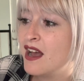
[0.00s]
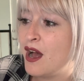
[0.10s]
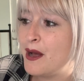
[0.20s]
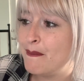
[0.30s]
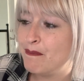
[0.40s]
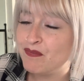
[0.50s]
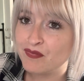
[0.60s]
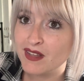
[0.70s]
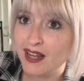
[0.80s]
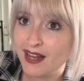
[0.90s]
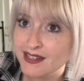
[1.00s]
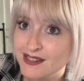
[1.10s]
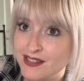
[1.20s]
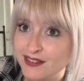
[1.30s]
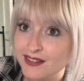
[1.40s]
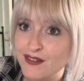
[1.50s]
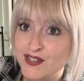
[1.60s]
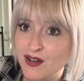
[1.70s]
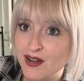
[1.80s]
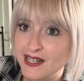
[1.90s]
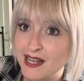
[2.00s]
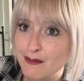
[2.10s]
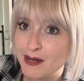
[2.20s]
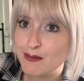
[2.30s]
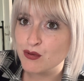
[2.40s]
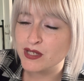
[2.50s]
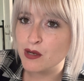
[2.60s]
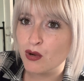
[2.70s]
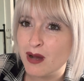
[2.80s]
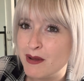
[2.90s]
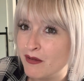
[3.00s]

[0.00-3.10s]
And they've started letting people sell like a bit of